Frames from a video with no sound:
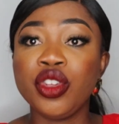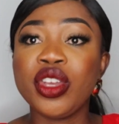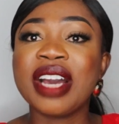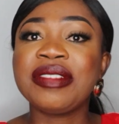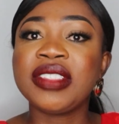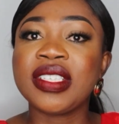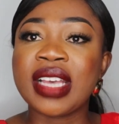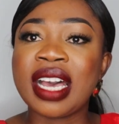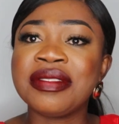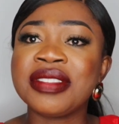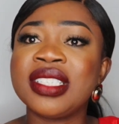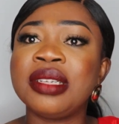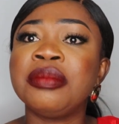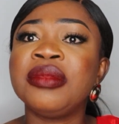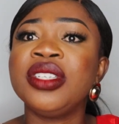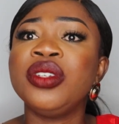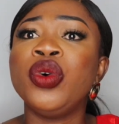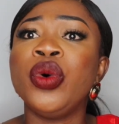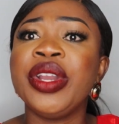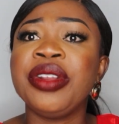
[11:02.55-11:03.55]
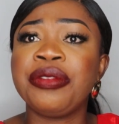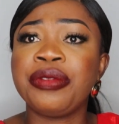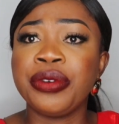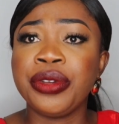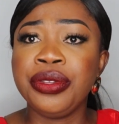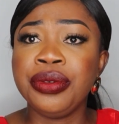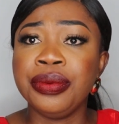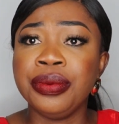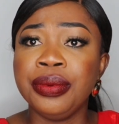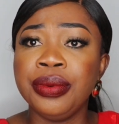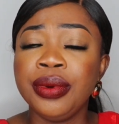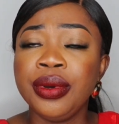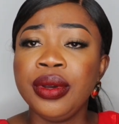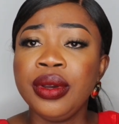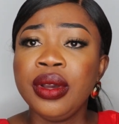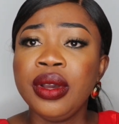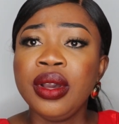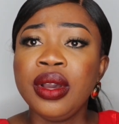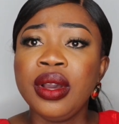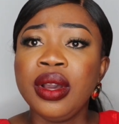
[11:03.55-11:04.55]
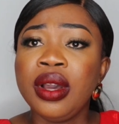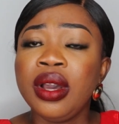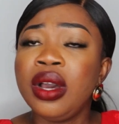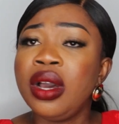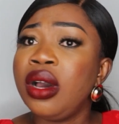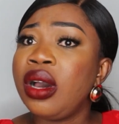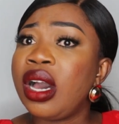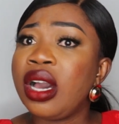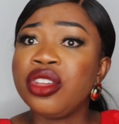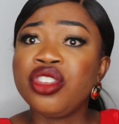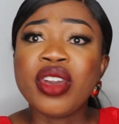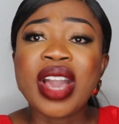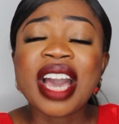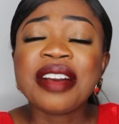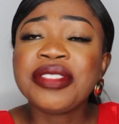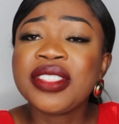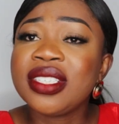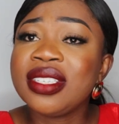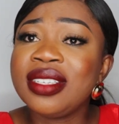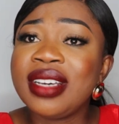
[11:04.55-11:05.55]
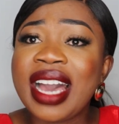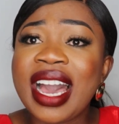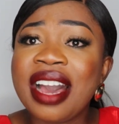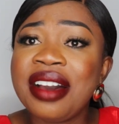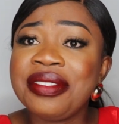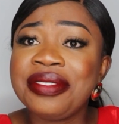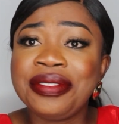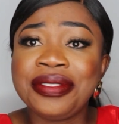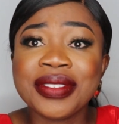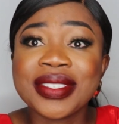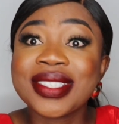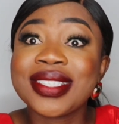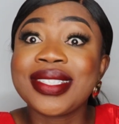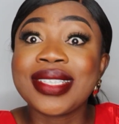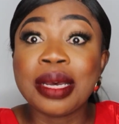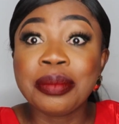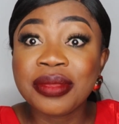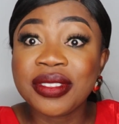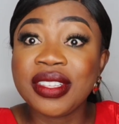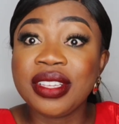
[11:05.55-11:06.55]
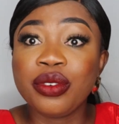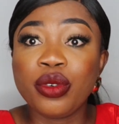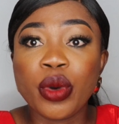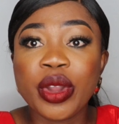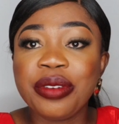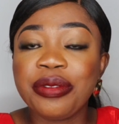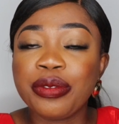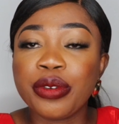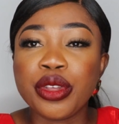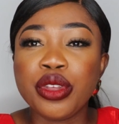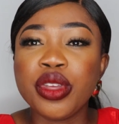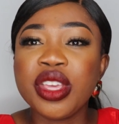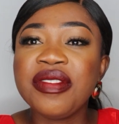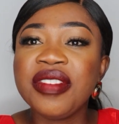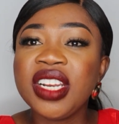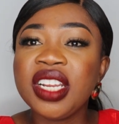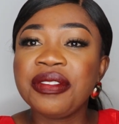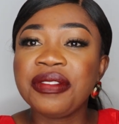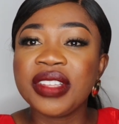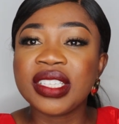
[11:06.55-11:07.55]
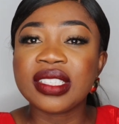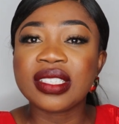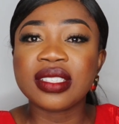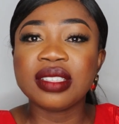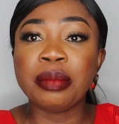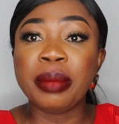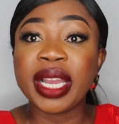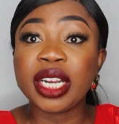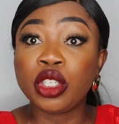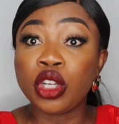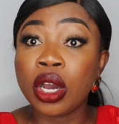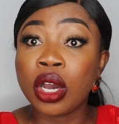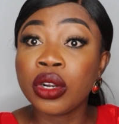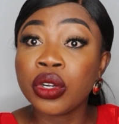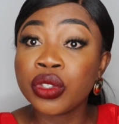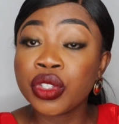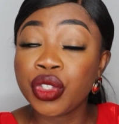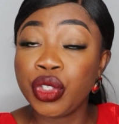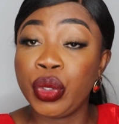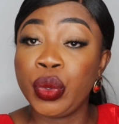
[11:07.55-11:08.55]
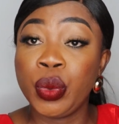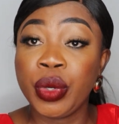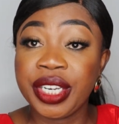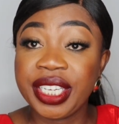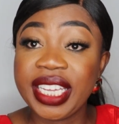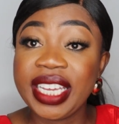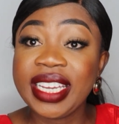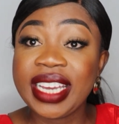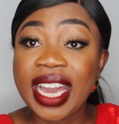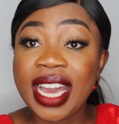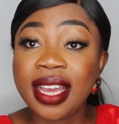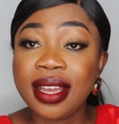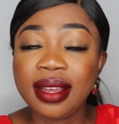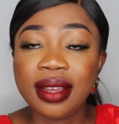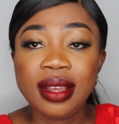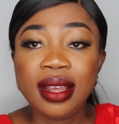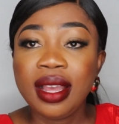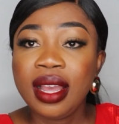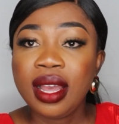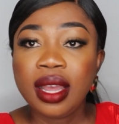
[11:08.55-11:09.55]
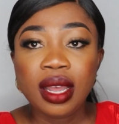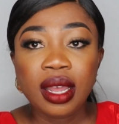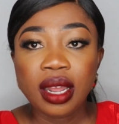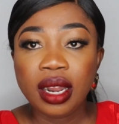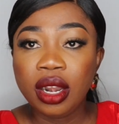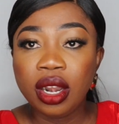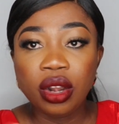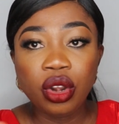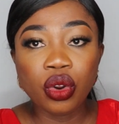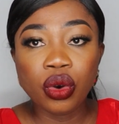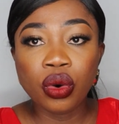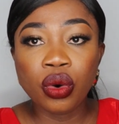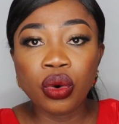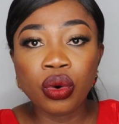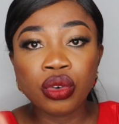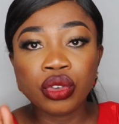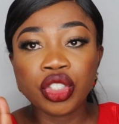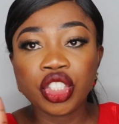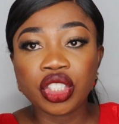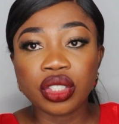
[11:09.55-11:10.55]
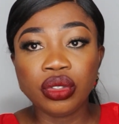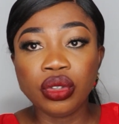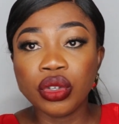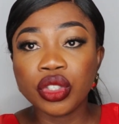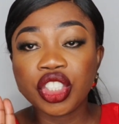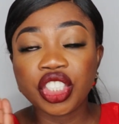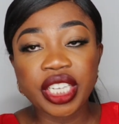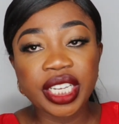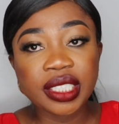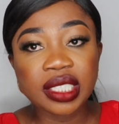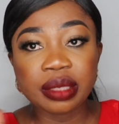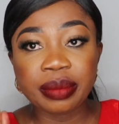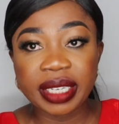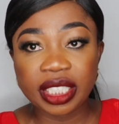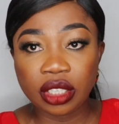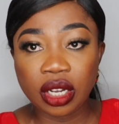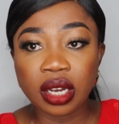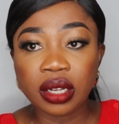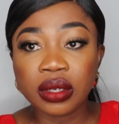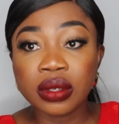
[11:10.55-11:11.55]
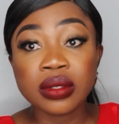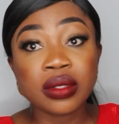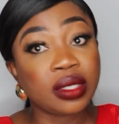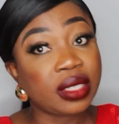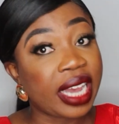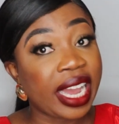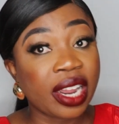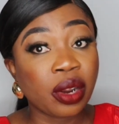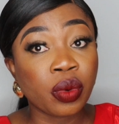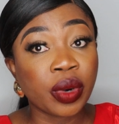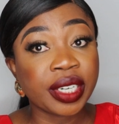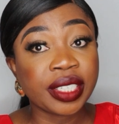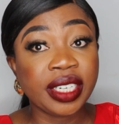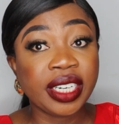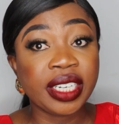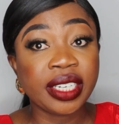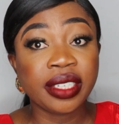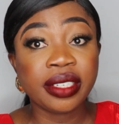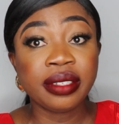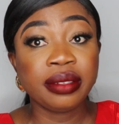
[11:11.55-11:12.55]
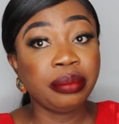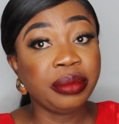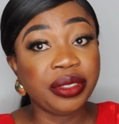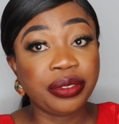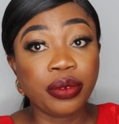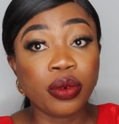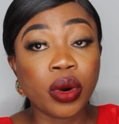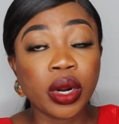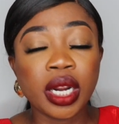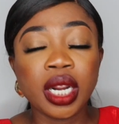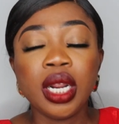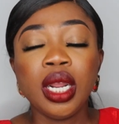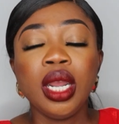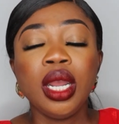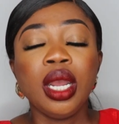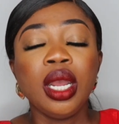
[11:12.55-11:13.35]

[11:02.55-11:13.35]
You have to have something going for you. You have to have something going for you. Even if it's McDonald's you're working at, no, no shade to McDonald's. I worked there before.